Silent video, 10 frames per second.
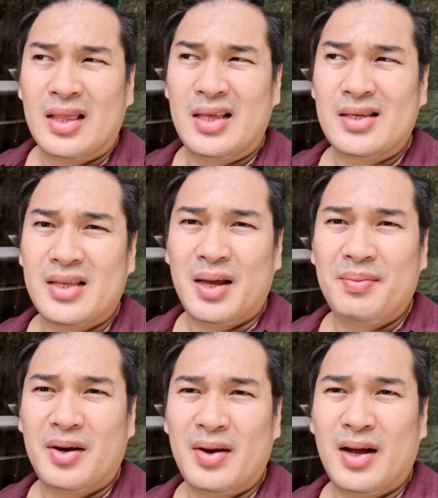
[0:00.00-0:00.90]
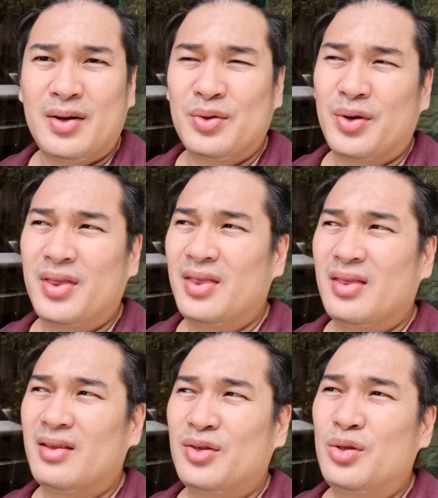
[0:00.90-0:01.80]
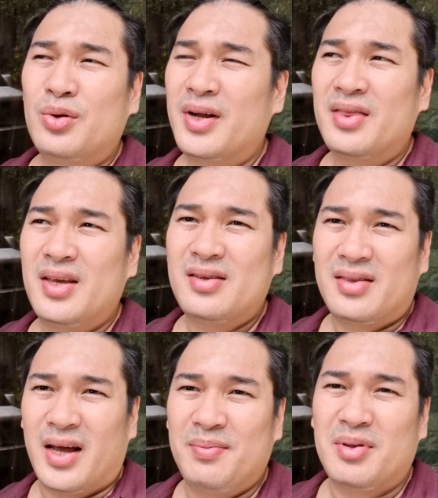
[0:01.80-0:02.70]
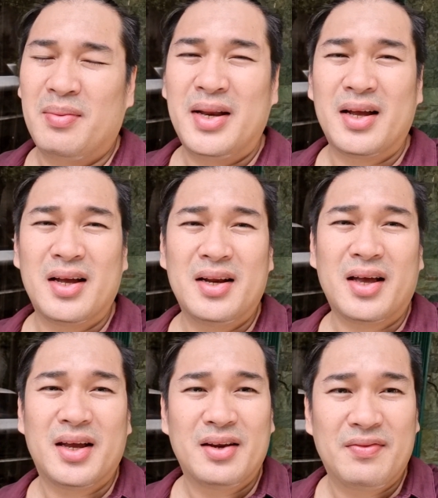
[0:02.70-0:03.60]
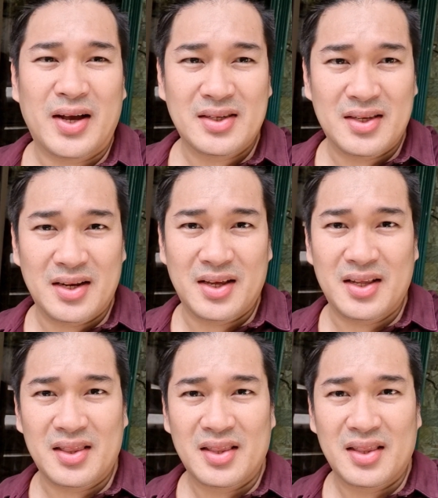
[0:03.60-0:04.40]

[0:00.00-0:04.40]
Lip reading: this time around, or during these times, maybe they're kind of vaccinate.